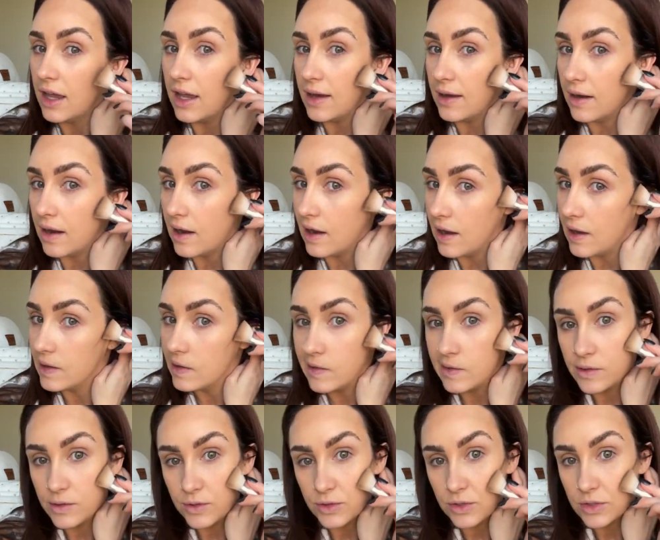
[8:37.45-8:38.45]
And I
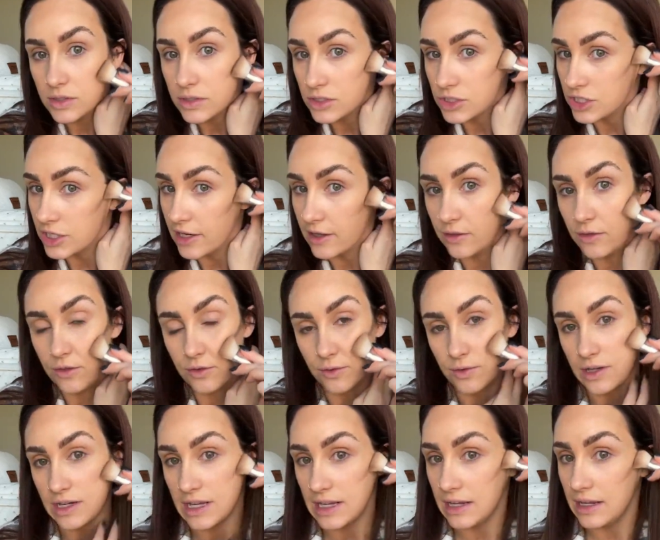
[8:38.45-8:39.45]
use shade
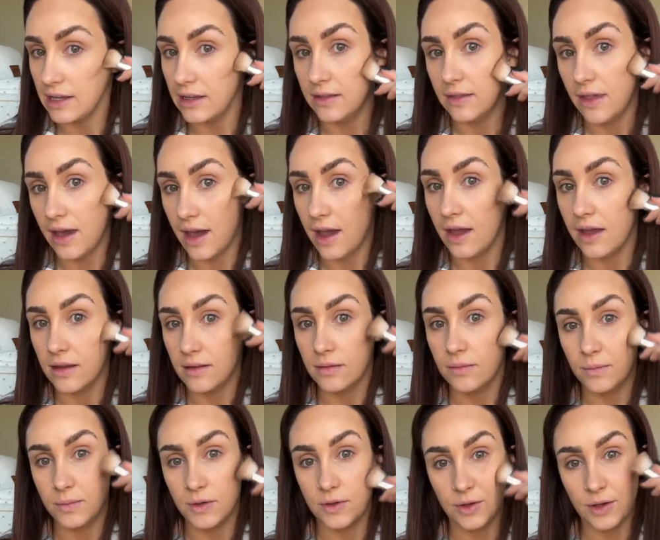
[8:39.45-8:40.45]
three in that
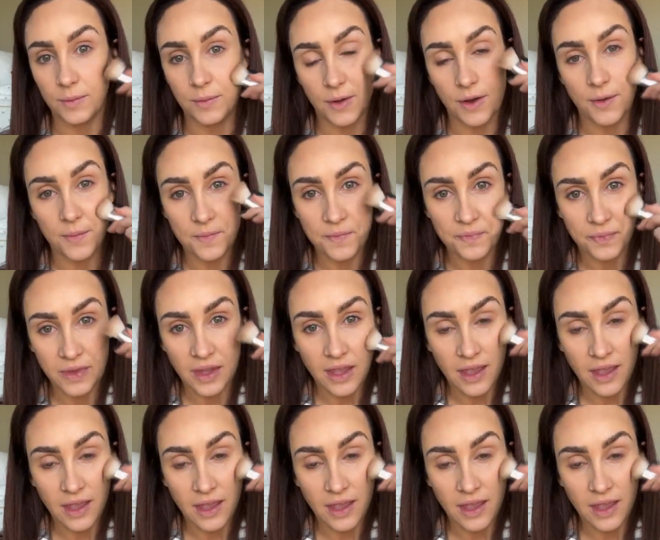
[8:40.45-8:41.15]
beauty balm.